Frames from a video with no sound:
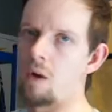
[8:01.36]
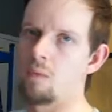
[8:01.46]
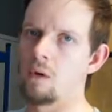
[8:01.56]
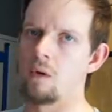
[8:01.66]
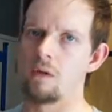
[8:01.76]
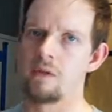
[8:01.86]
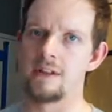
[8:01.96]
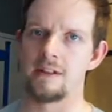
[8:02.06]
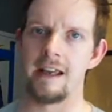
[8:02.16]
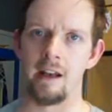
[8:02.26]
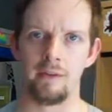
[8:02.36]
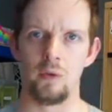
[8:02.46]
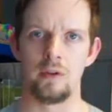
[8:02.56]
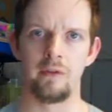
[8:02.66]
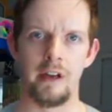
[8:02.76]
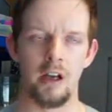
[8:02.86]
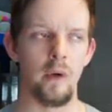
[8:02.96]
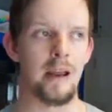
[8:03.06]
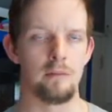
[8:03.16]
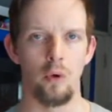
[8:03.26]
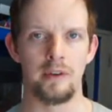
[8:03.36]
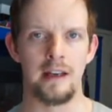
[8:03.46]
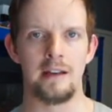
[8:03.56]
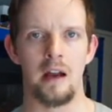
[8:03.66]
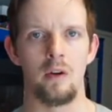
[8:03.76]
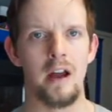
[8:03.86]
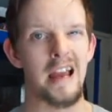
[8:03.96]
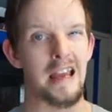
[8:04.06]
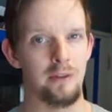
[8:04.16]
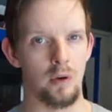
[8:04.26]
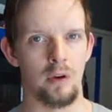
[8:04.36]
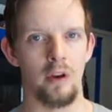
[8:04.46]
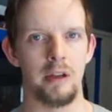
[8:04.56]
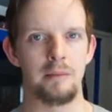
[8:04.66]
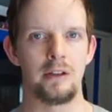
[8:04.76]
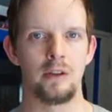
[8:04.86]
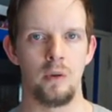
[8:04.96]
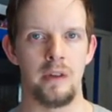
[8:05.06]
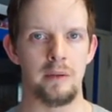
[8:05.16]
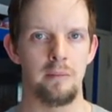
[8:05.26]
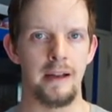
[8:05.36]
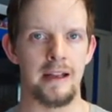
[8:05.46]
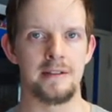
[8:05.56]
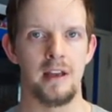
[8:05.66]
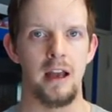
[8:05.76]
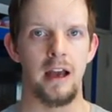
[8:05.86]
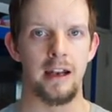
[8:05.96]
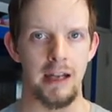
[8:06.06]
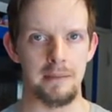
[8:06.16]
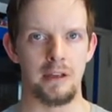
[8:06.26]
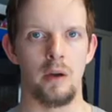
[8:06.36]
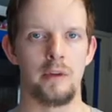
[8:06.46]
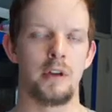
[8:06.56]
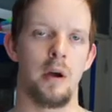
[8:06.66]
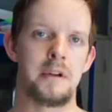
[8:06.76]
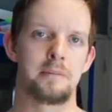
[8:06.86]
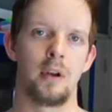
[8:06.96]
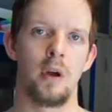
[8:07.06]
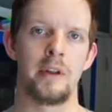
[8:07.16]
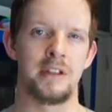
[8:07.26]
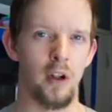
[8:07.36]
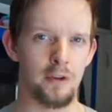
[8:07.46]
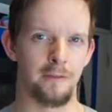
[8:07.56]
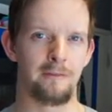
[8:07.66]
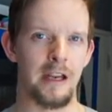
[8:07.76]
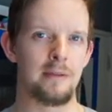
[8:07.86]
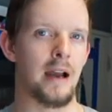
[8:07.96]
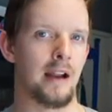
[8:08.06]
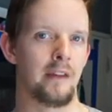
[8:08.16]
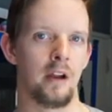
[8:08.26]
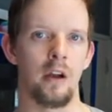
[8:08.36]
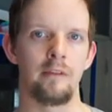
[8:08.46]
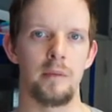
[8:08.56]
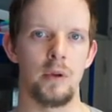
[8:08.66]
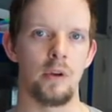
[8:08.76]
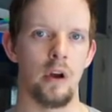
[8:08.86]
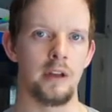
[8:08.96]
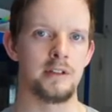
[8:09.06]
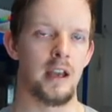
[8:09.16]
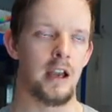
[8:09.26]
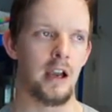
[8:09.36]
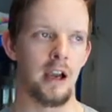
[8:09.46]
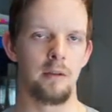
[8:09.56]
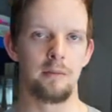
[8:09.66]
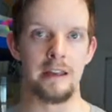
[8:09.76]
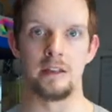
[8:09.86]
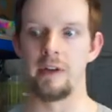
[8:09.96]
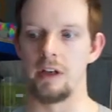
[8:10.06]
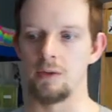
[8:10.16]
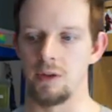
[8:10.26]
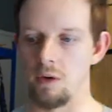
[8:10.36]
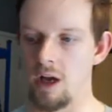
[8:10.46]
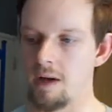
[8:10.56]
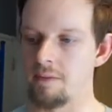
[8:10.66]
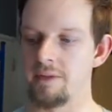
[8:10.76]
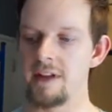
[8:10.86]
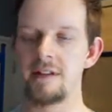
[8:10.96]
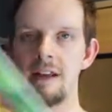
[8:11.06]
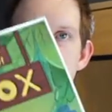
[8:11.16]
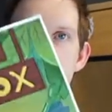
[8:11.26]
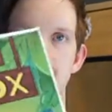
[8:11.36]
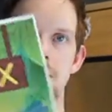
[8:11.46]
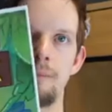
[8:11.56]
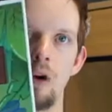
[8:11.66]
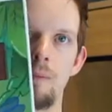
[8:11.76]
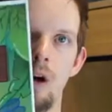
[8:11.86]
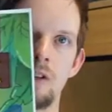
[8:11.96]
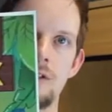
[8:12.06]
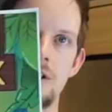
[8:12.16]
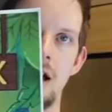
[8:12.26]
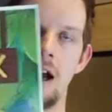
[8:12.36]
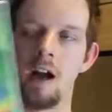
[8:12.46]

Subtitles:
I will go over this in a future video in more detail. If you would like me to do that, please let me know in the comments below. There's lots of feedback that I'd like from you guys in this video. So, but this is Bug Box.